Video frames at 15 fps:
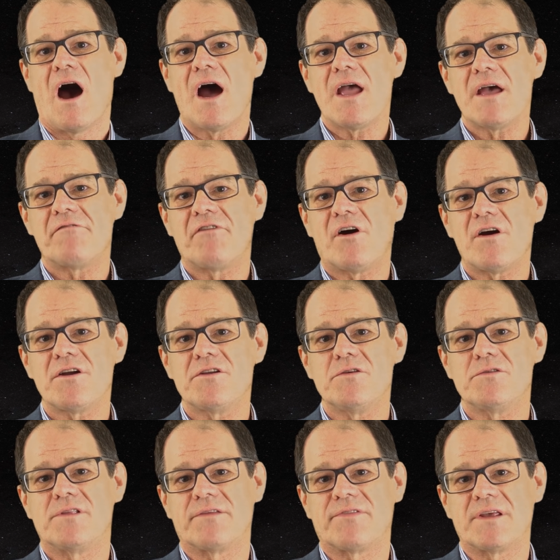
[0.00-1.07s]
I have
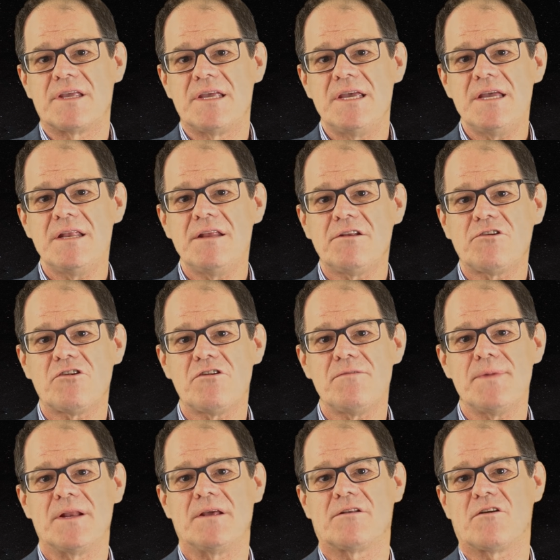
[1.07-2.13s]
argued that the key
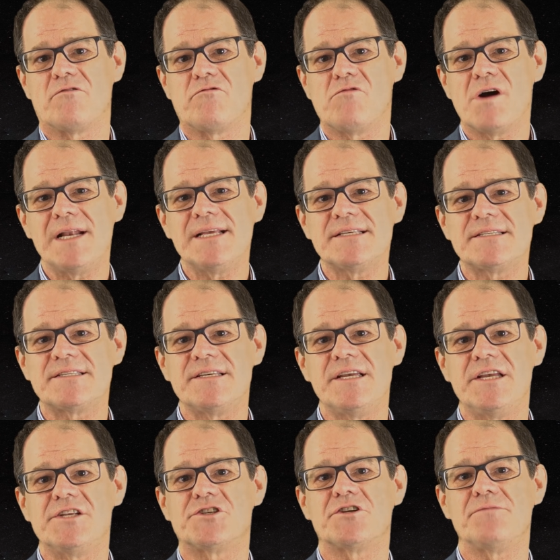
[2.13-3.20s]
determinant of what is
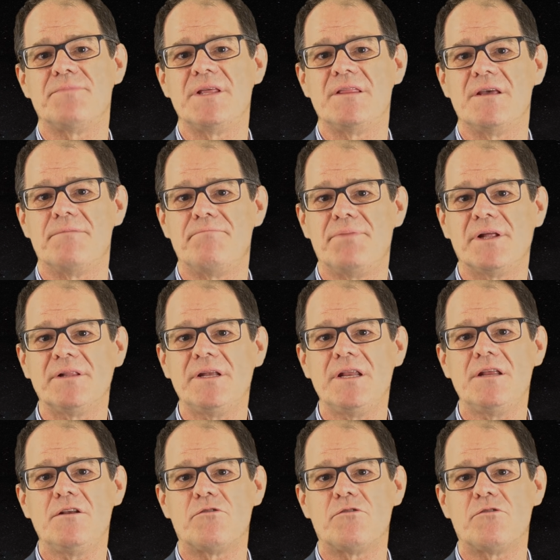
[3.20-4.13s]
seen should be the ability